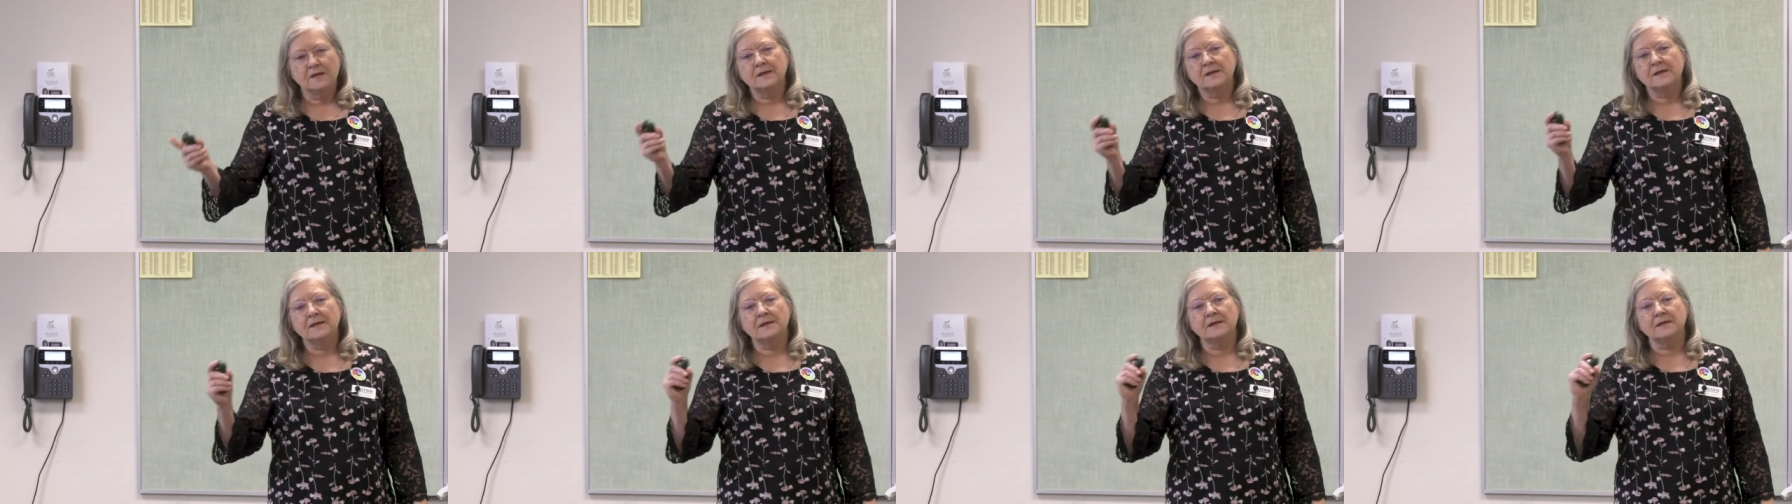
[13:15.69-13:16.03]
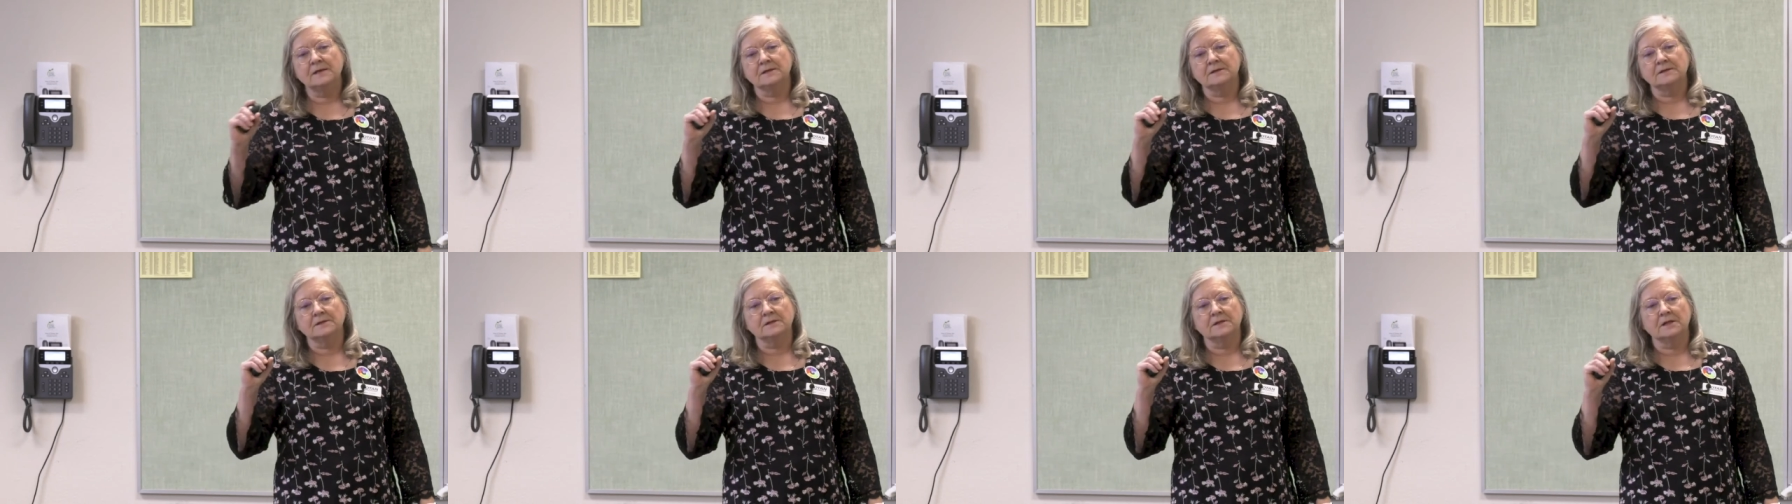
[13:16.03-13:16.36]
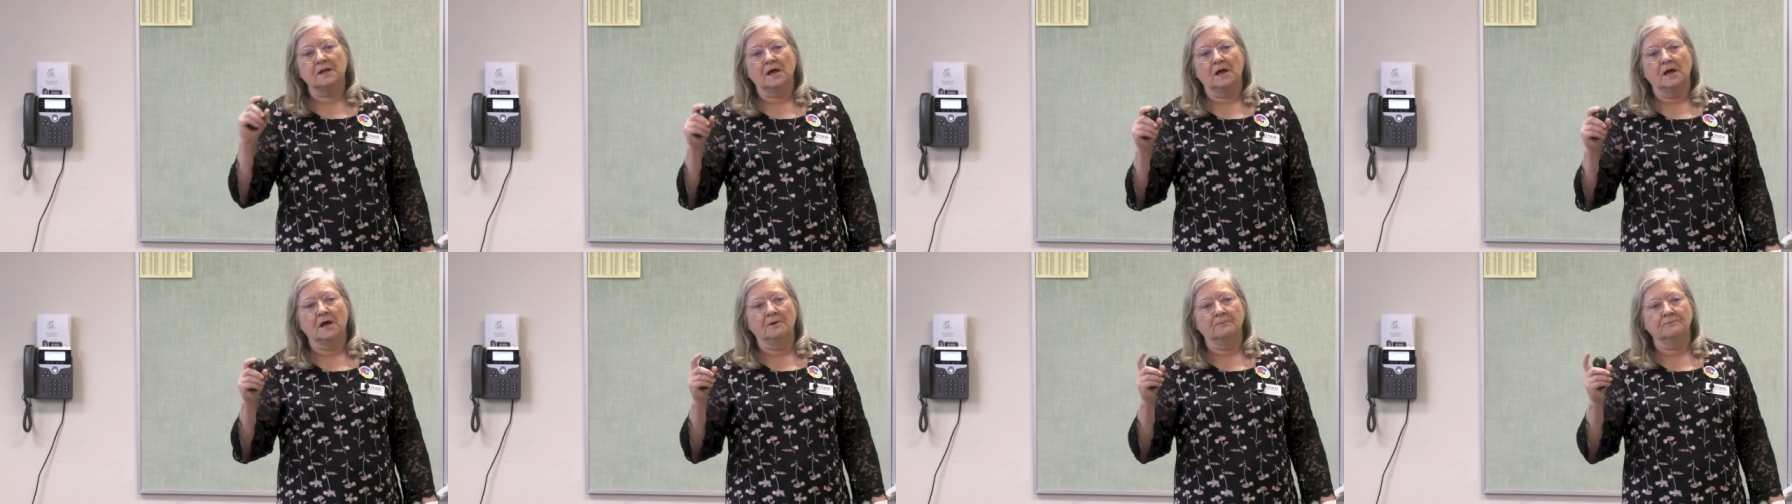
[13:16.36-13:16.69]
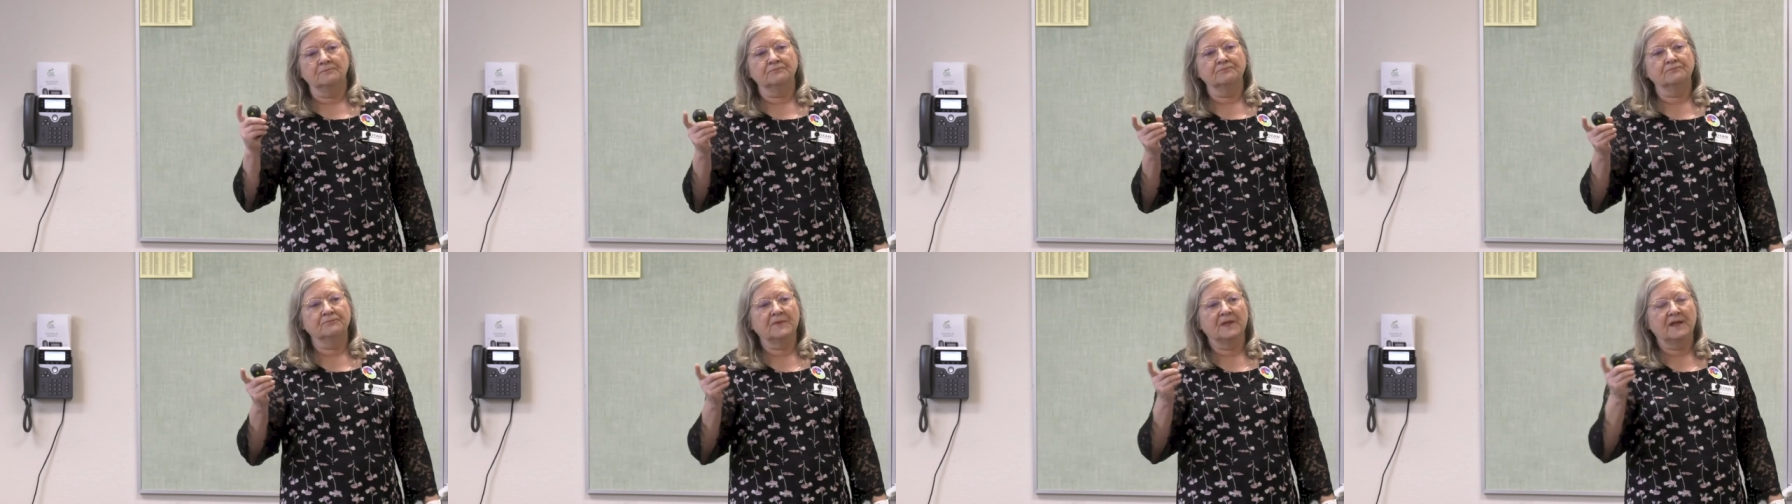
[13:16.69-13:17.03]
in,
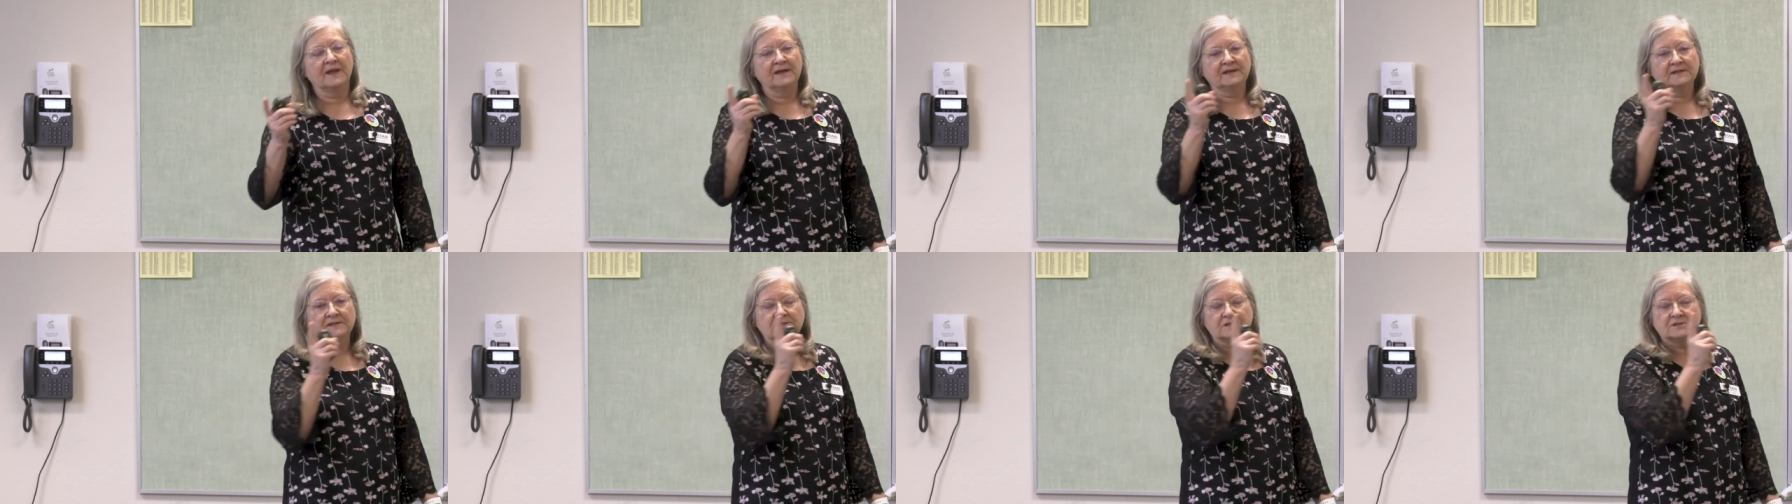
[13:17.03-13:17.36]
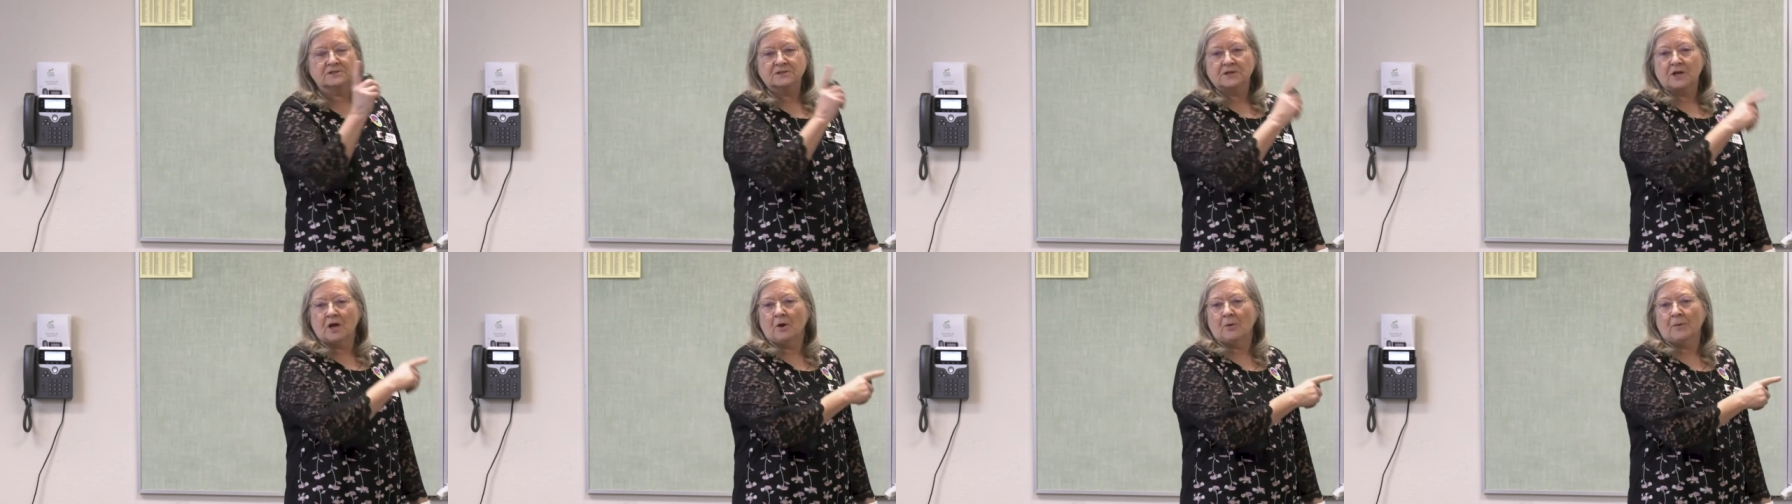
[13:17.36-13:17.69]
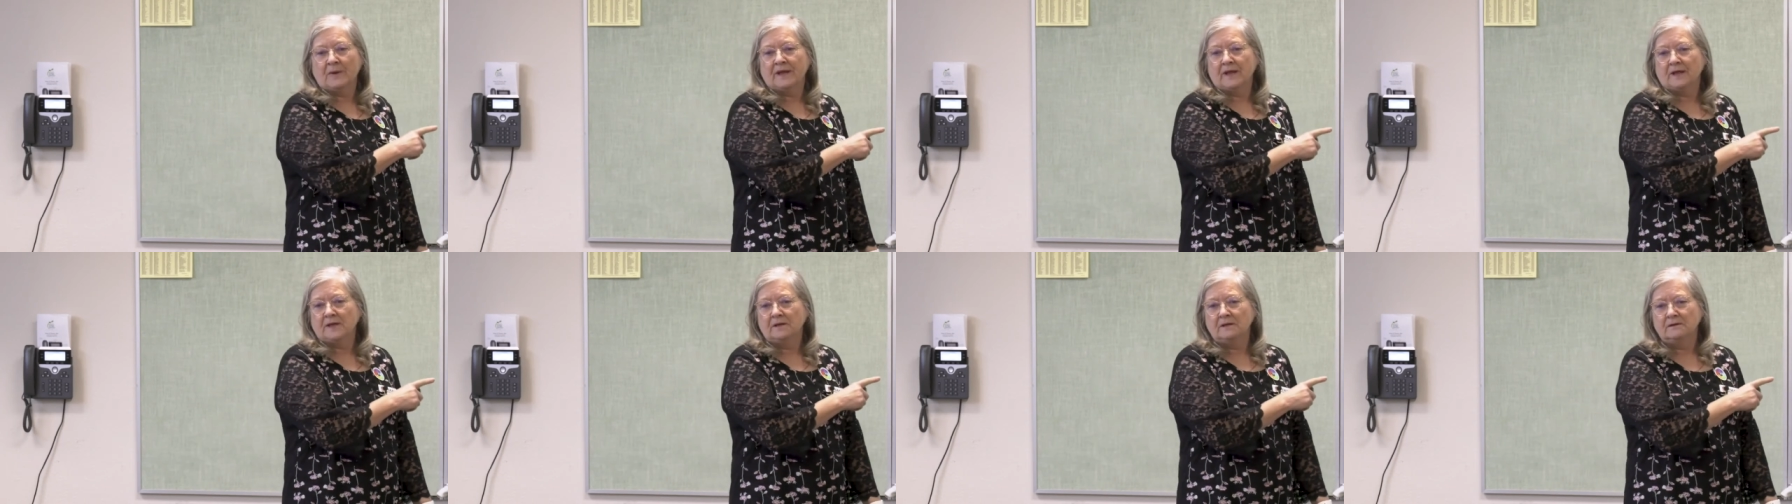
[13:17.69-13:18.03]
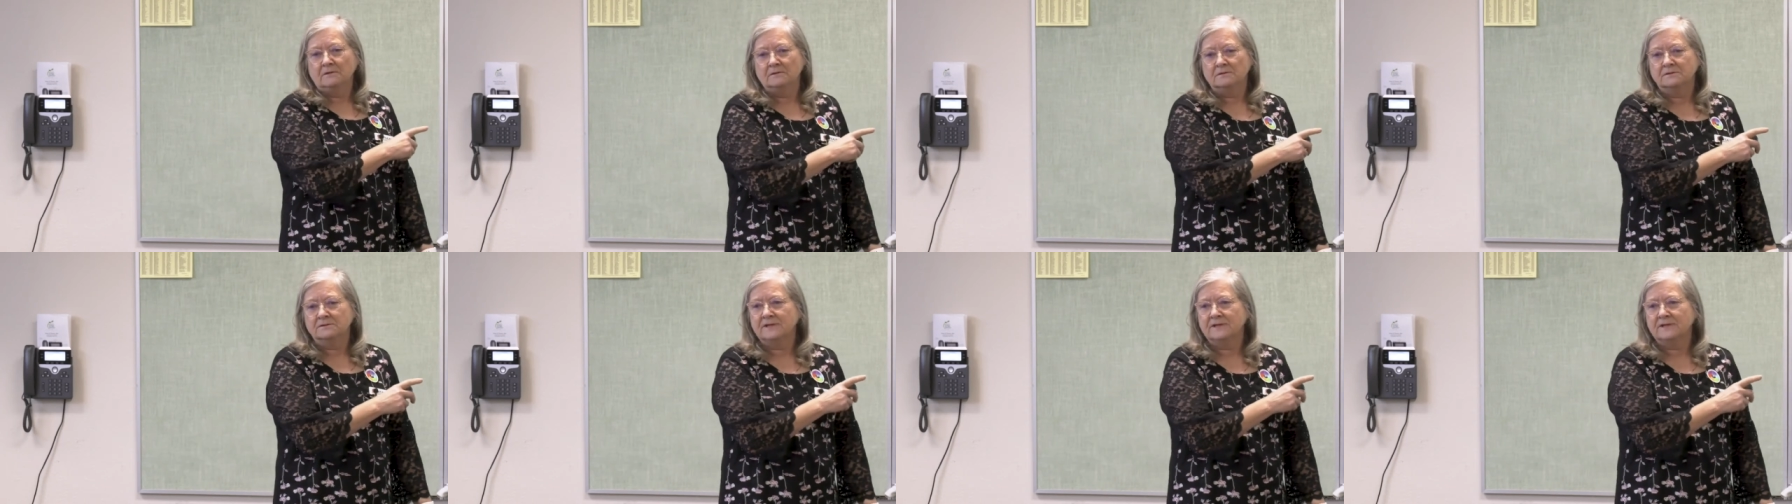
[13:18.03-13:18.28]
um, at SCOE,